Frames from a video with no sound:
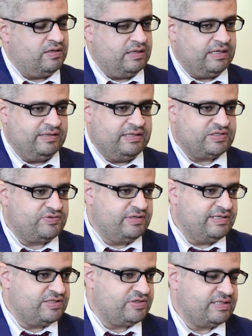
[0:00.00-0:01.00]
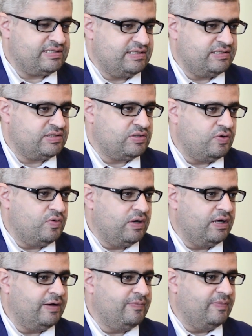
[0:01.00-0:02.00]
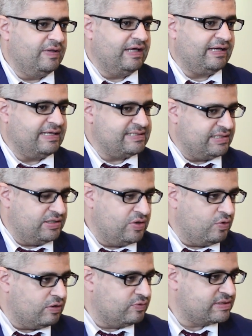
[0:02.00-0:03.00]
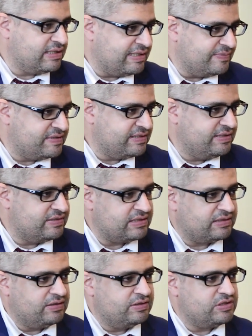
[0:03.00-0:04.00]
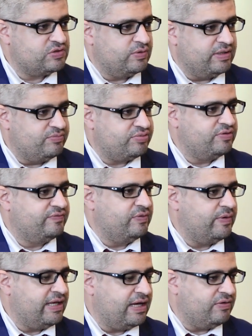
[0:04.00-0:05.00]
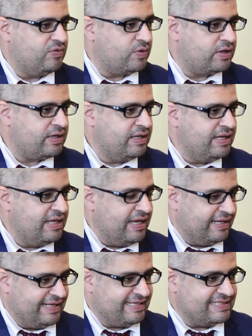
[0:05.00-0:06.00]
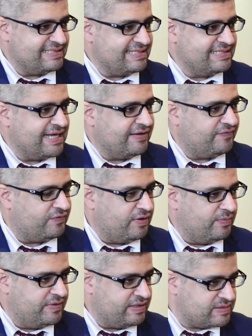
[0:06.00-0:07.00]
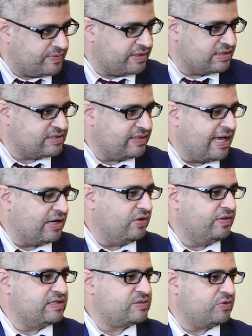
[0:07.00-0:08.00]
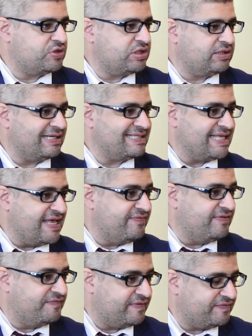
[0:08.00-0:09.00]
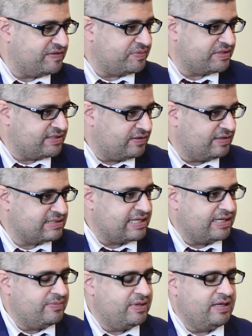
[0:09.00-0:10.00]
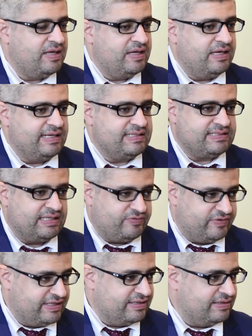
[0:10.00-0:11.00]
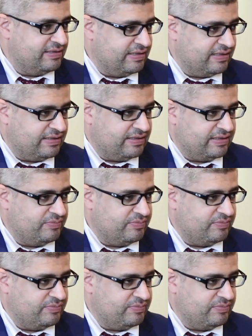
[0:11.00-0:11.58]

Uh, that's really interesting. So, um, like as I know, always adopting new technologies will improve the way how you work, and I can see that from the experience you had on this project, like saving 50% of the time. It's a real uh,